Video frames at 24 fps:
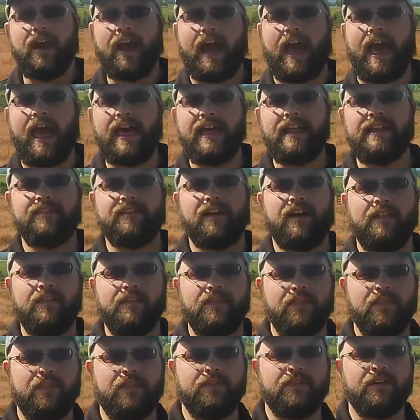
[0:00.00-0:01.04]
And
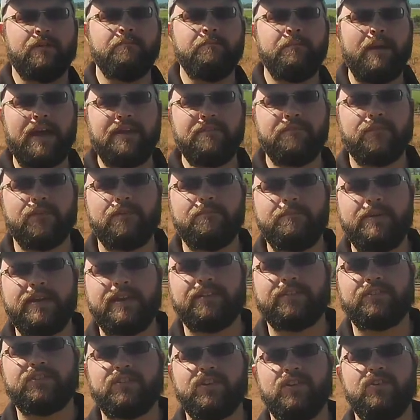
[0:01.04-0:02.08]
the men from
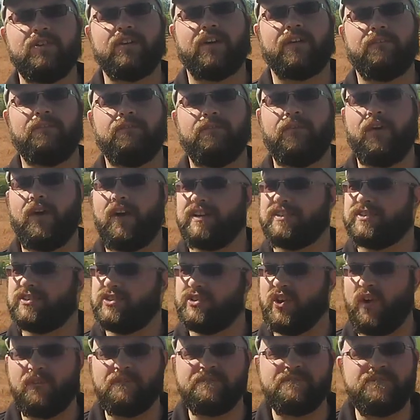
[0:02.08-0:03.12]
Minnesota fought
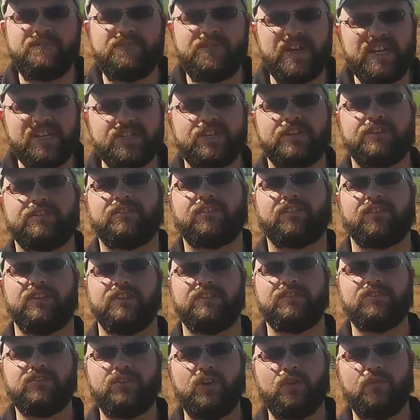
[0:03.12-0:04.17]
so viciously,
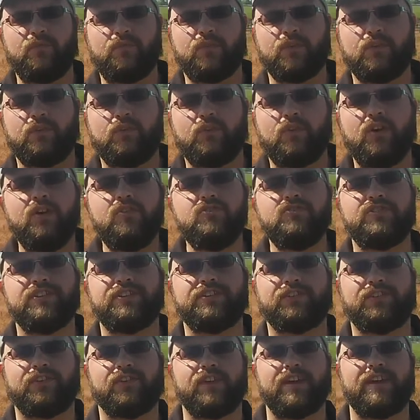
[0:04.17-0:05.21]
so
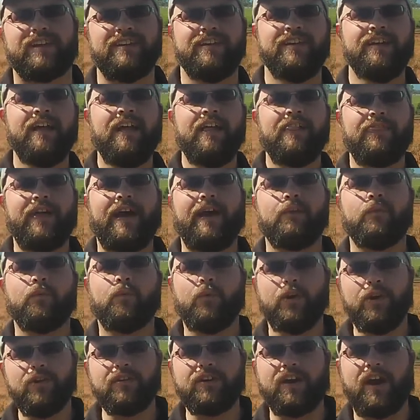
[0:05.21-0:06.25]
ferociously, that
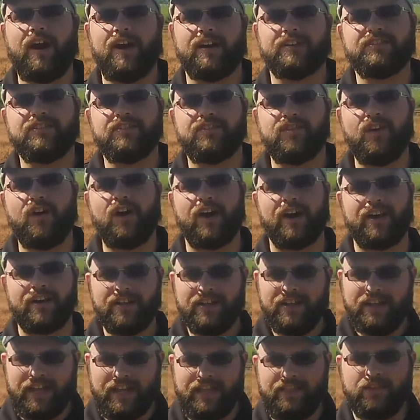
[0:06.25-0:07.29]
Wilcox thought
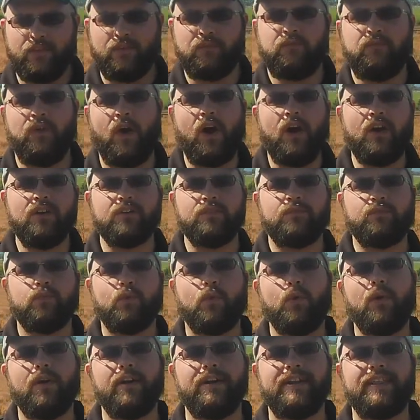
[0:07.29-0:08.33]
in the fog of
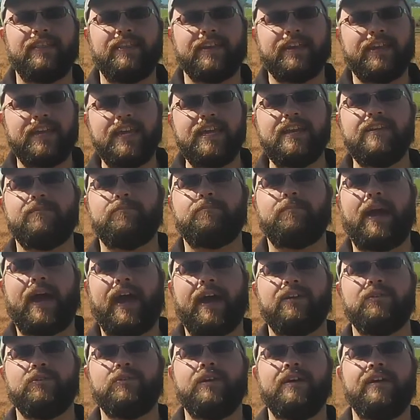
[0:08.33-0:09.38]
war and in the heat of
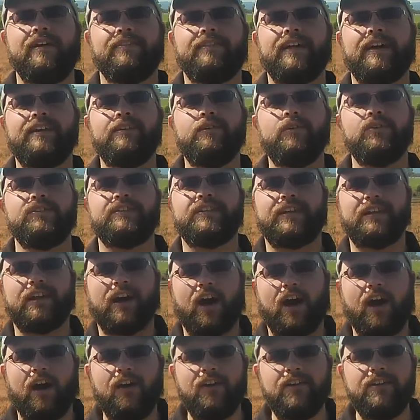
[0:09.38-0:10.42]
battle that it was
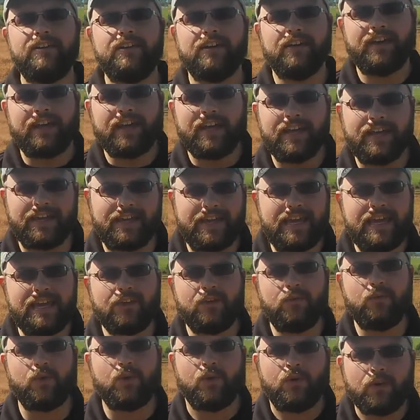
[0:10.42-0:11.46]
an
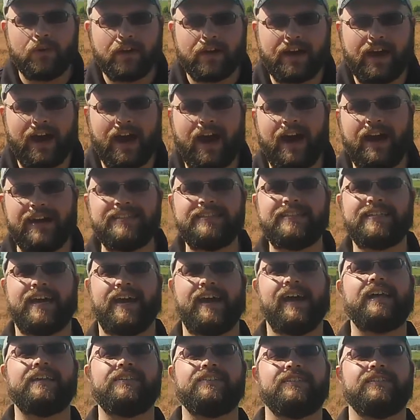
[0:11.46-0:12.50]
unequal
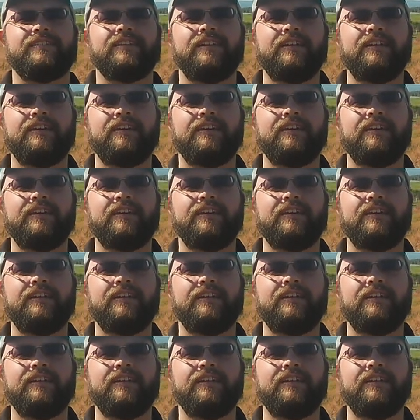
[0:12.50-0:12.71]
contest.